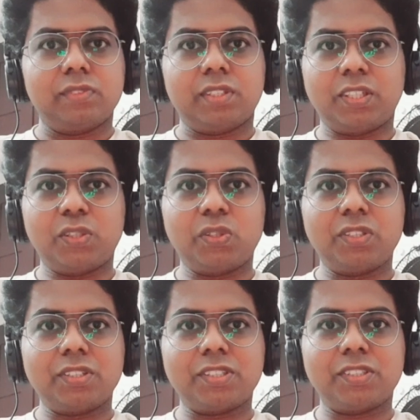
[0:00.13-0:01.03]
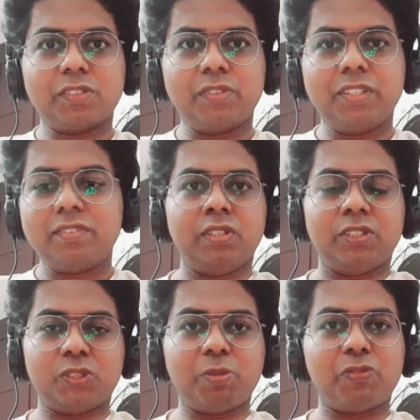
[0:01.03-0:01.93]
Hello, this is Naveen.
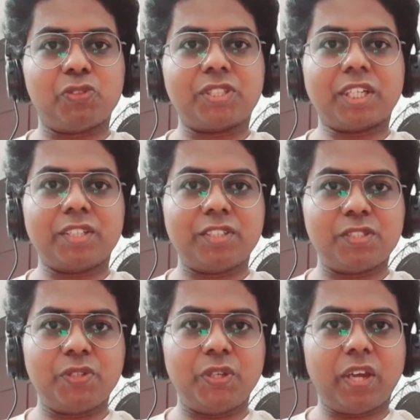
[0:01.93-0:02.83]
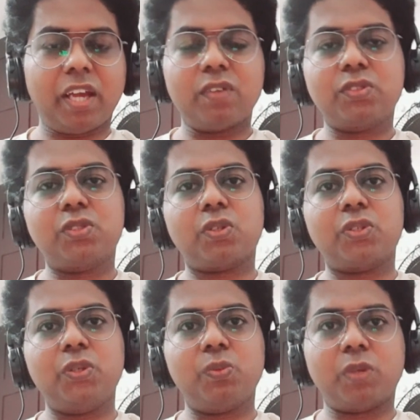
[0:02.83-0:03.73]
So before starting this video, I have to talk to
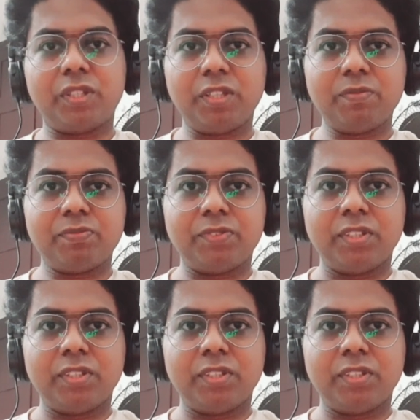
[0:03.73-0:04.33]
you one thing.